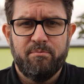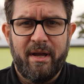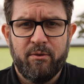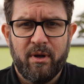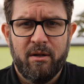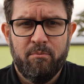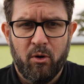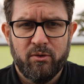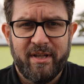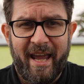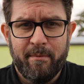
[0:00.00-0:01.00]
manual
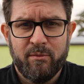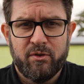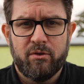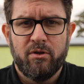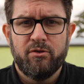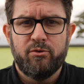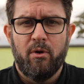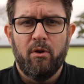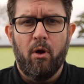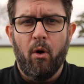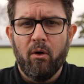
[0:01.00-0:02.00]
mode M to
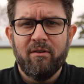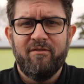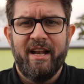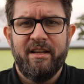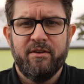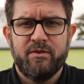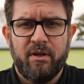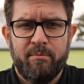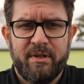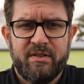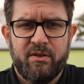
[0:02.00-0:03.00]
control all values
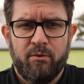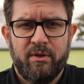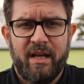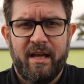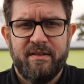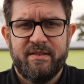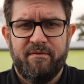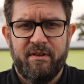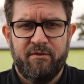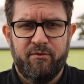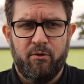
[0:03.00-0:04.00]
on my Sony
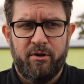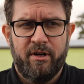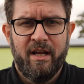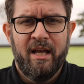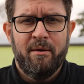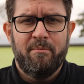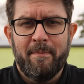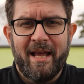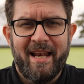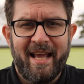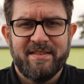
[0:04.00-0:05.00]
A7IV.
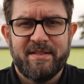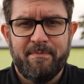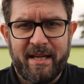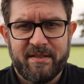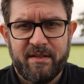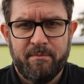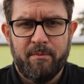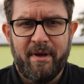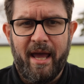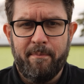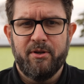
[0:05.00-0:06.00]
My lens
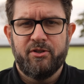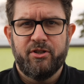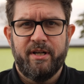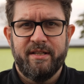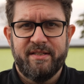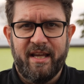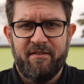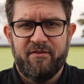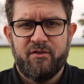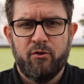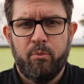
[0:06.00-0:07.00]
maximum aperture is
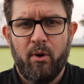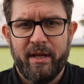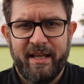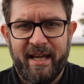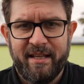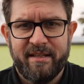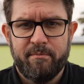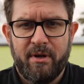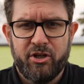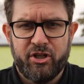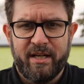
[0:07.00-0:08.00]
f2.8 and
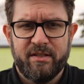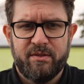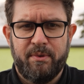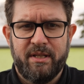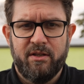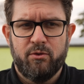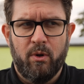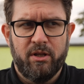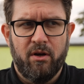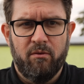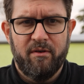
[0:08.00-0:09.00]
my shutter speed is
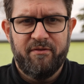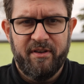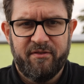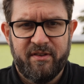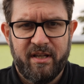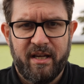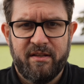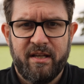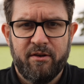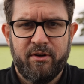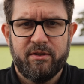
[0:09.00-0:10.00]
1/50,
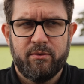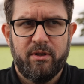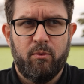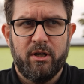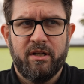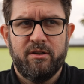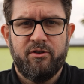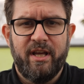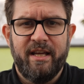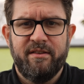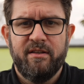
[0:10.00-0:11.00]
adhering to the
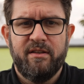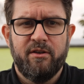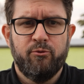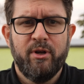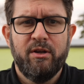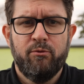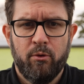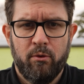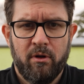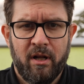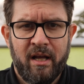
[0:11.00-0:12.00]
180-degree rule.